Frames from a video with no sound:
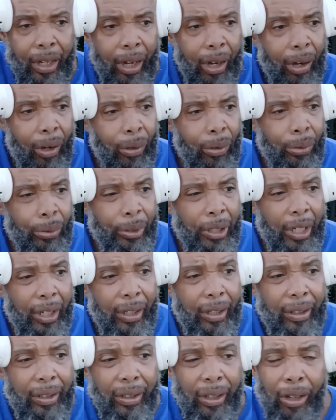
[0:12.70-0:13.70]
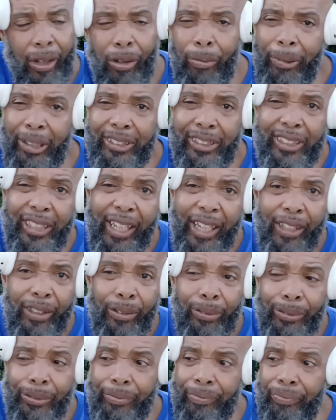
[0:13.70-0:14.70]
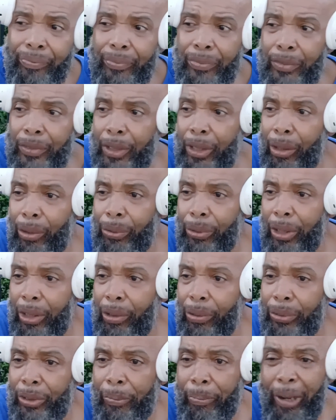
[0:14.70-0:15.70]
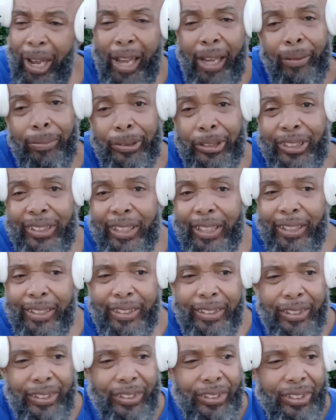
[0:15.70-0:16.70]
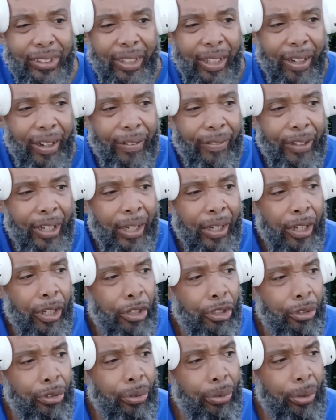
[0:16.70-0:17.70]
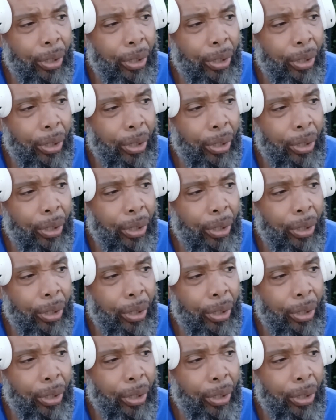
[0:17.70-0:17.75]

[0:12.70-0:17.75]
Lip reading: on my channel, on the Bible studies and stuff. You